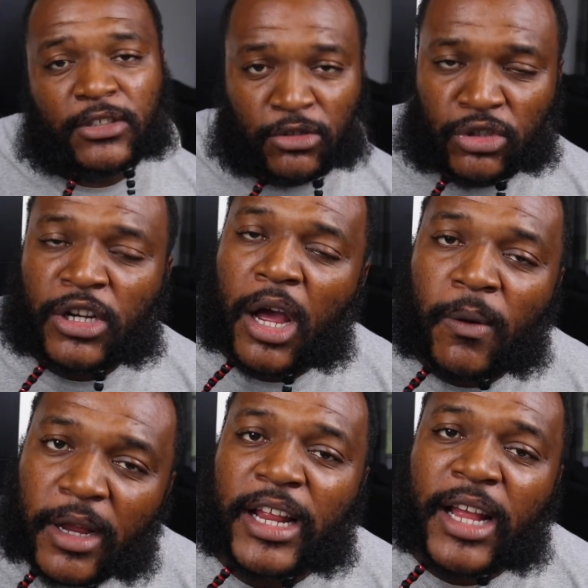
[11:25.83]
That's what you
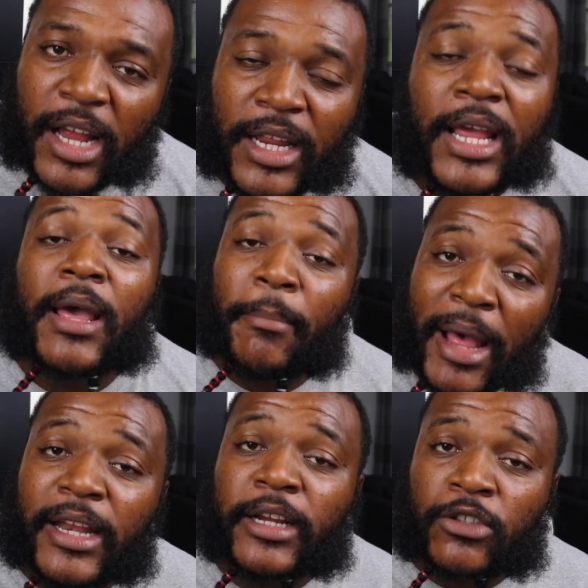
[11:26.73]
call 1-800,
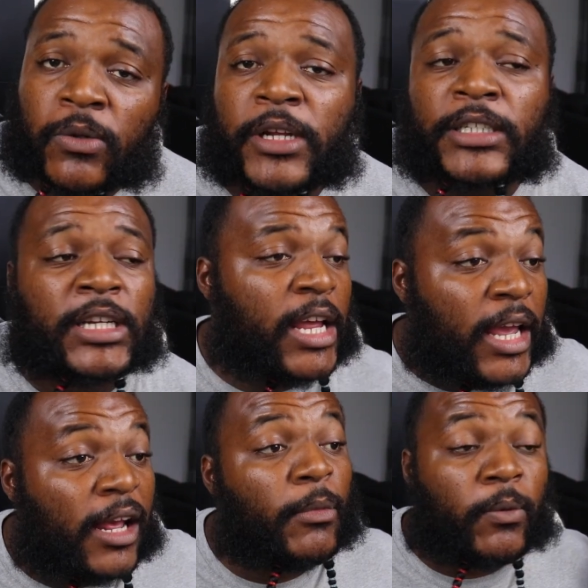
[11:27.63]
my nigga Twigga.
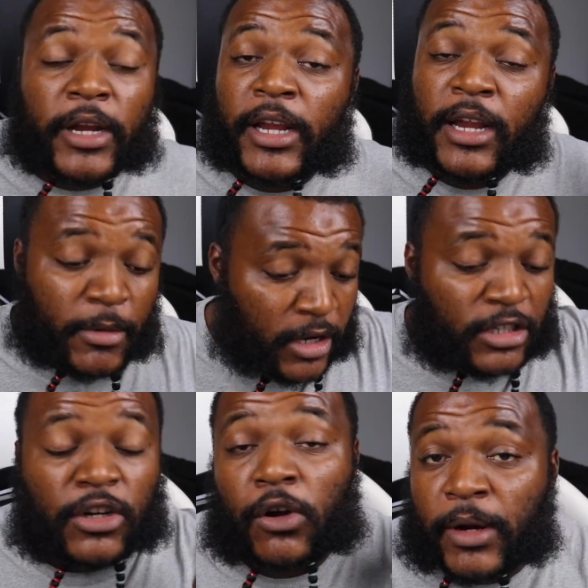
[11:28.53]
And I'm a ring, I
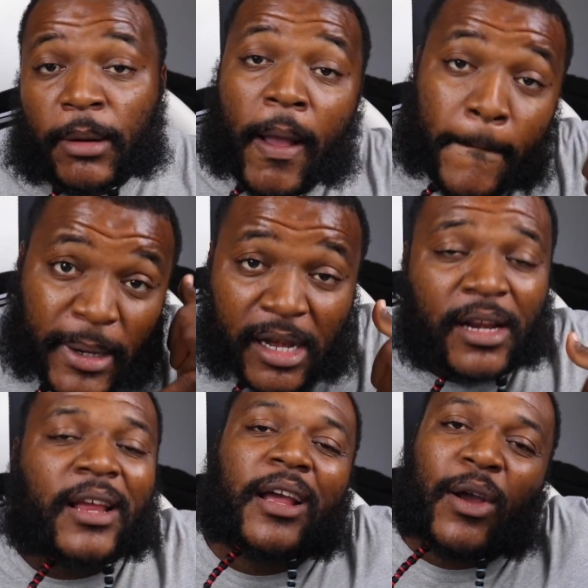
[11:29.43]
mean, it's gonna ring.
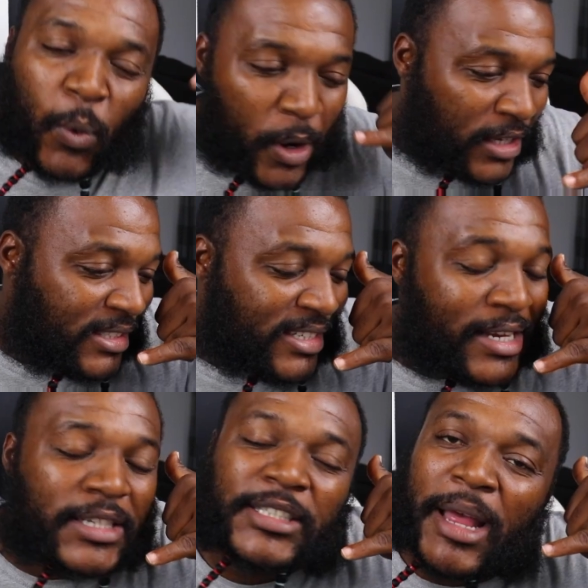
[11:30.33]
What's the
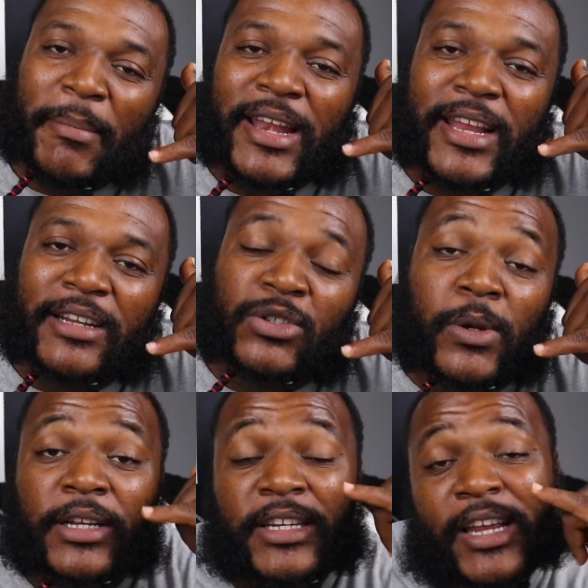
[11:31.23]
deal? Y'all my nigga
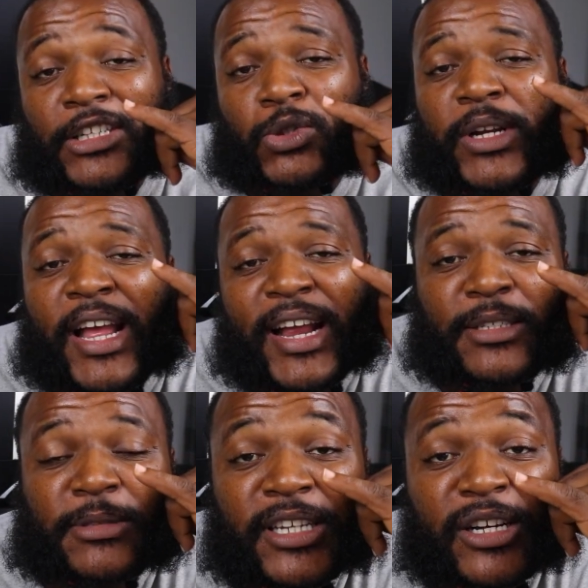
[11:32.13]
Twigga? Yeah, Twigga, I
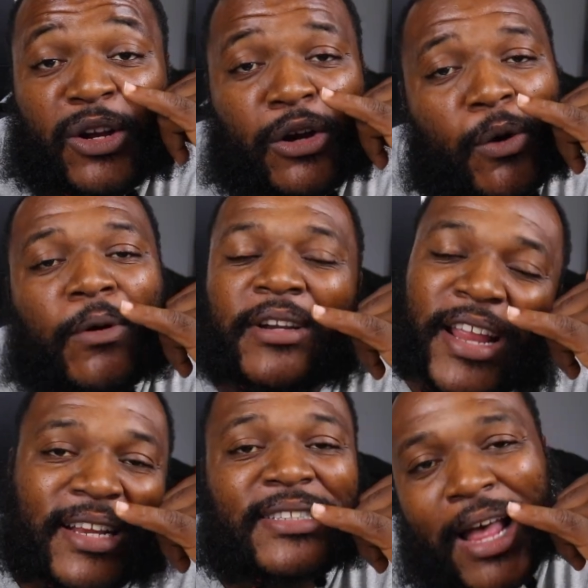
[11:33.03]
got some shit going on. Well,
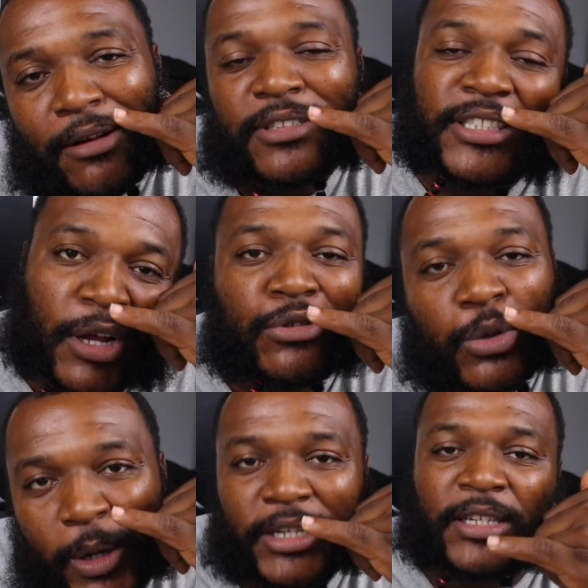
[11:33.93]
nigga, talk to yo
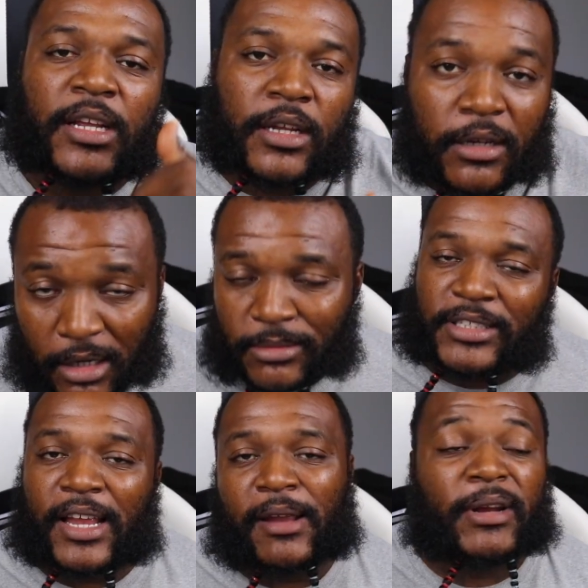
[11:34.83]
Twigga. You know what I'm
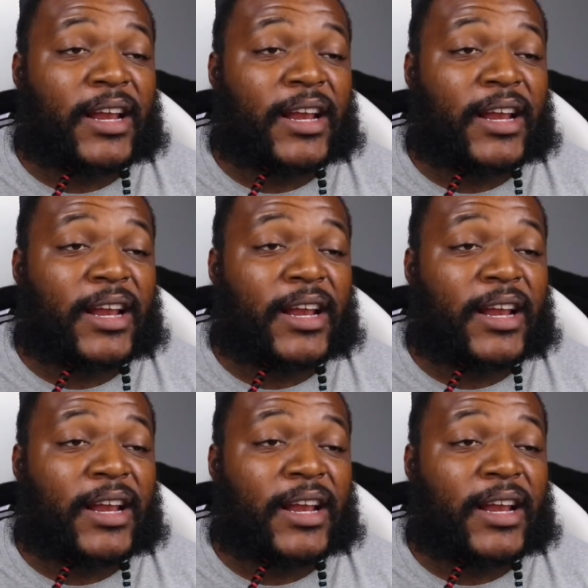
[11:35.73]
saying?